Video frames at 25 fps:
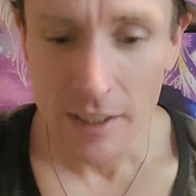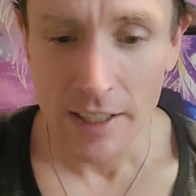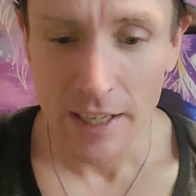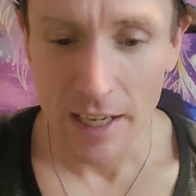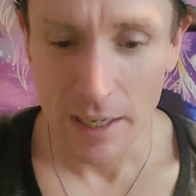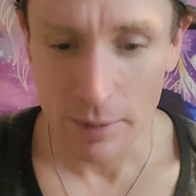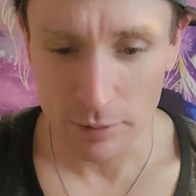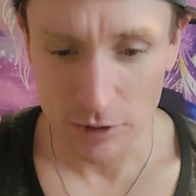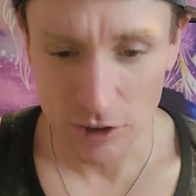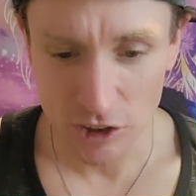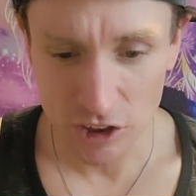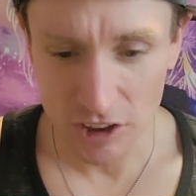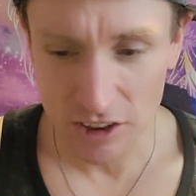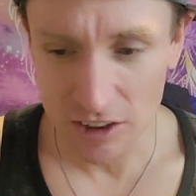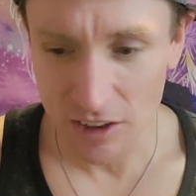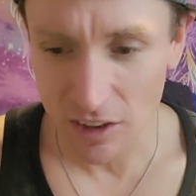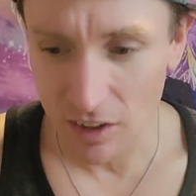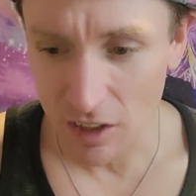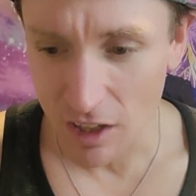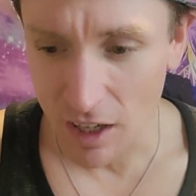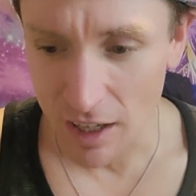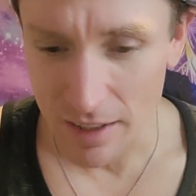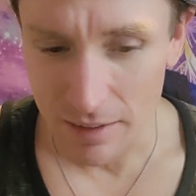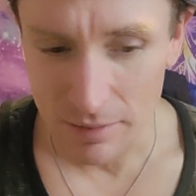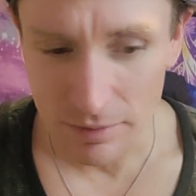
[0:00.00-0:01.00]
It was just a
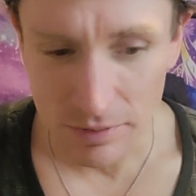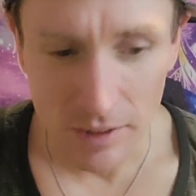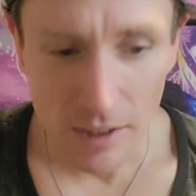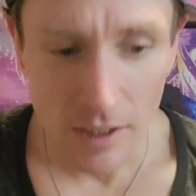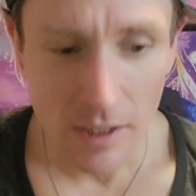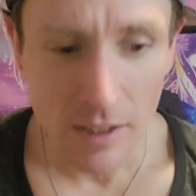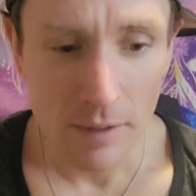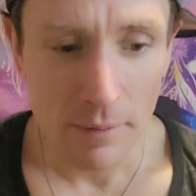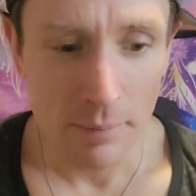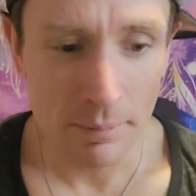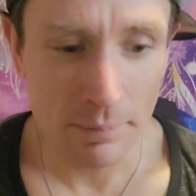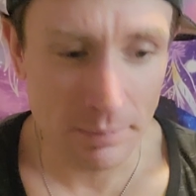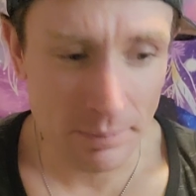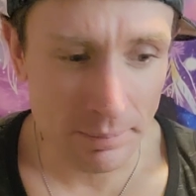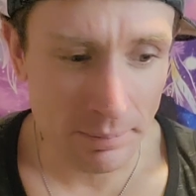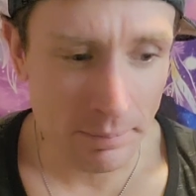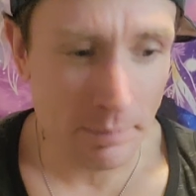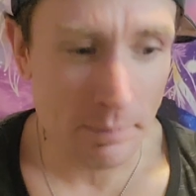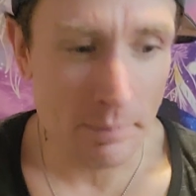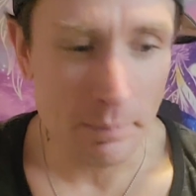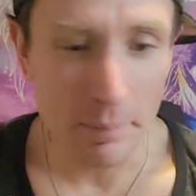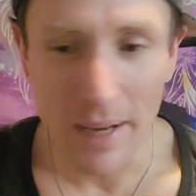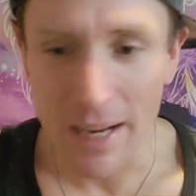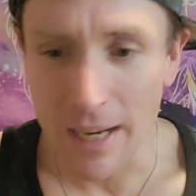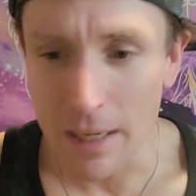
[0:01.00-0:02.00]
lot of,
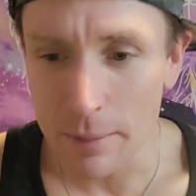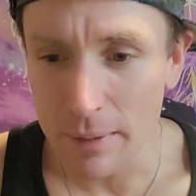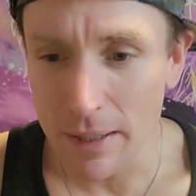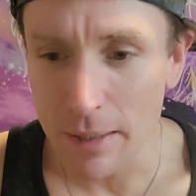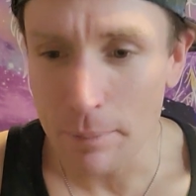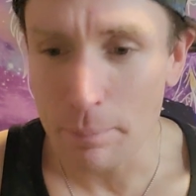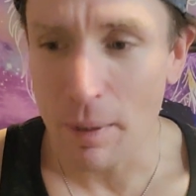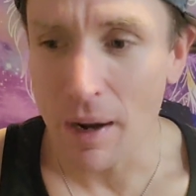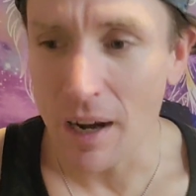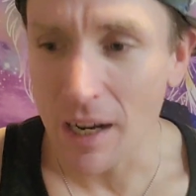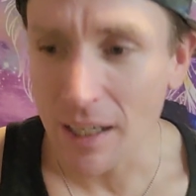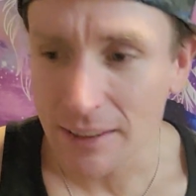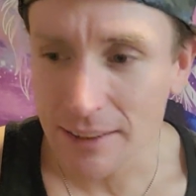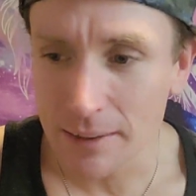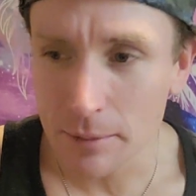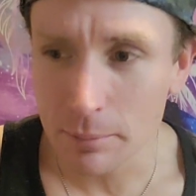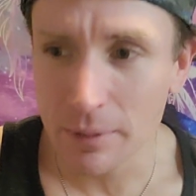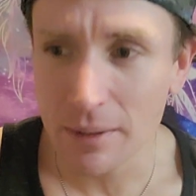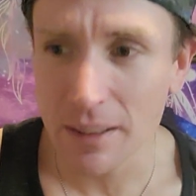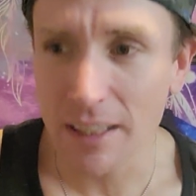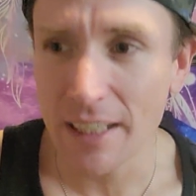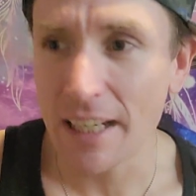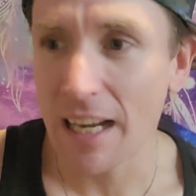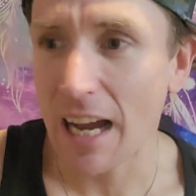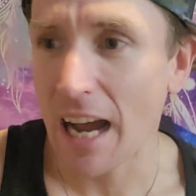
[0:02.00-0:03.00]
maybe,
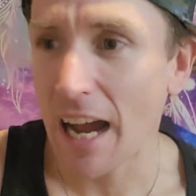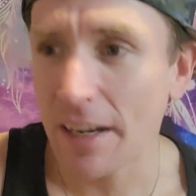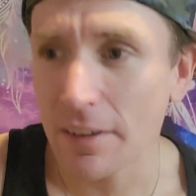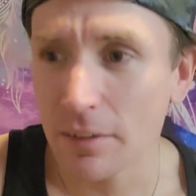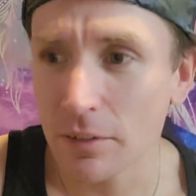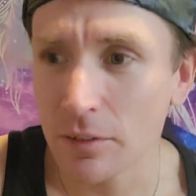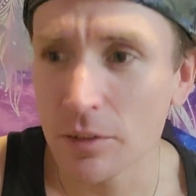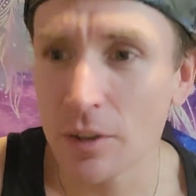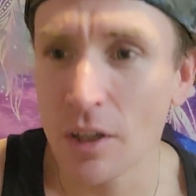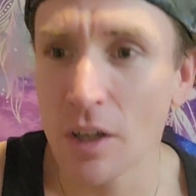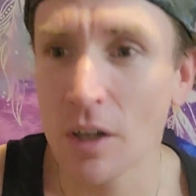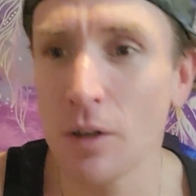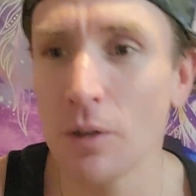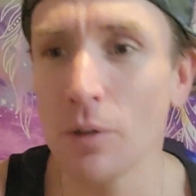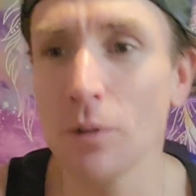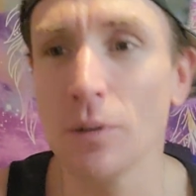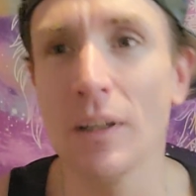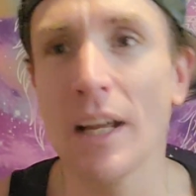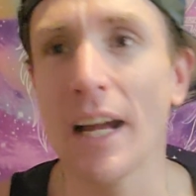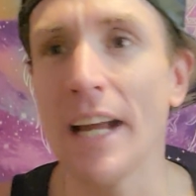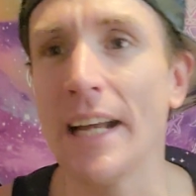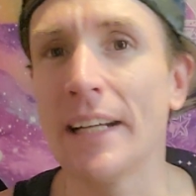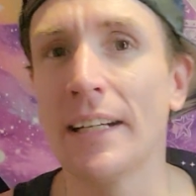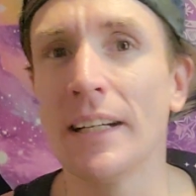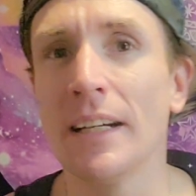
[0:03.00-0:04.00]
possibly, I don't know.
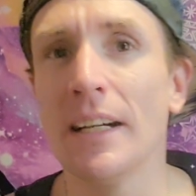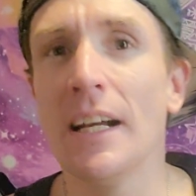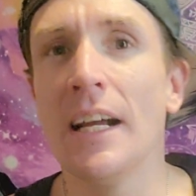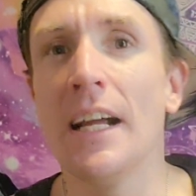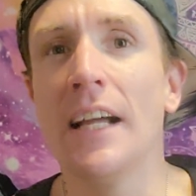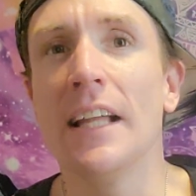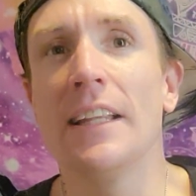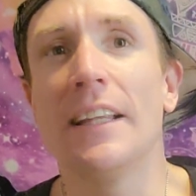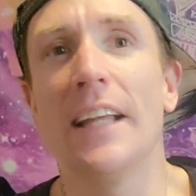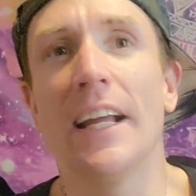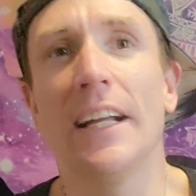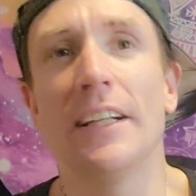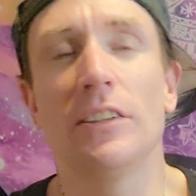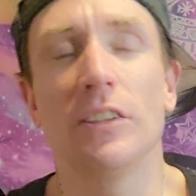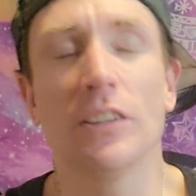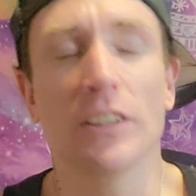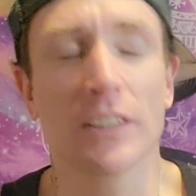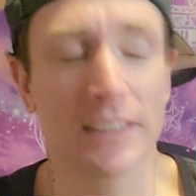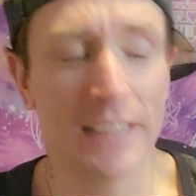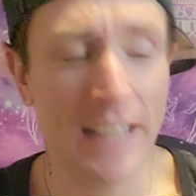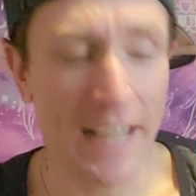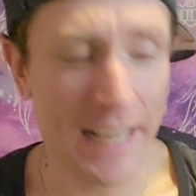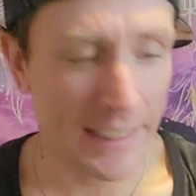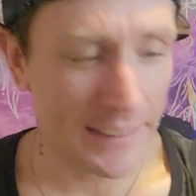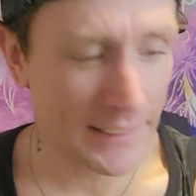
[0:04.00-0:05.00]
Like, they took
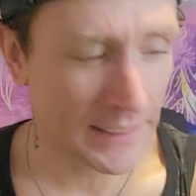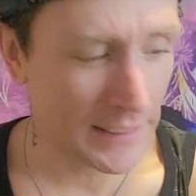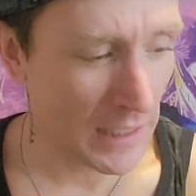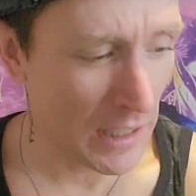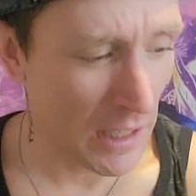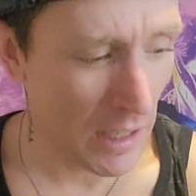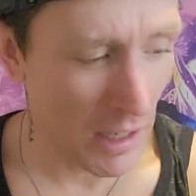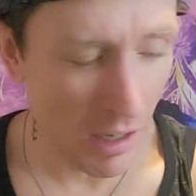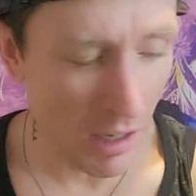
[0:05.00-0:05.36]
tests.